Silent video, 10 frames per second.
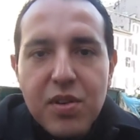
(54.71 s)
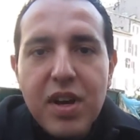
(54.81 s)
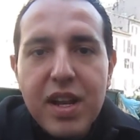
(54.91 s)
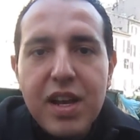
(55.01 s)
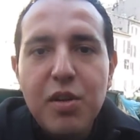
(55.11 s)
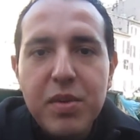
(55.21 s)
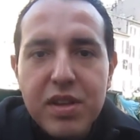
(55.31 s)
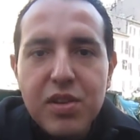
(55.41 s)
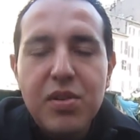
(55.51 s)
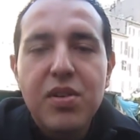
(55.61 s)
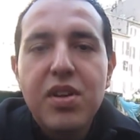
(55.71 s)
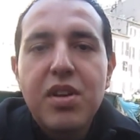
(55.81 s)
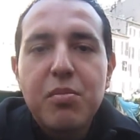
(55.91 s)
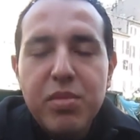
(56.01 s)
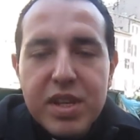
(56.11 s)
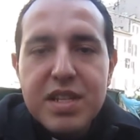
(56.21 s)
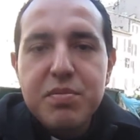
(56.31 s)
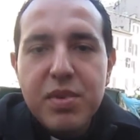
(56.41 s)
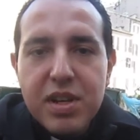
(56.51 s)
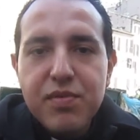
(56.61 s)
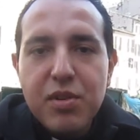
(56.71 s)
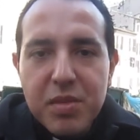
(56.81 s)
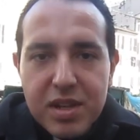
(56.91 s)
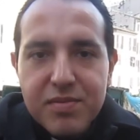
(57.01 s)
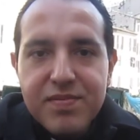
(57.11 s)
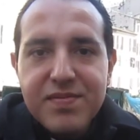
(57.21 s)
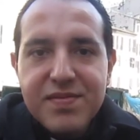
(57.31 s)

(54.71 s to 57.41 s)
and I hope that you please pray for me.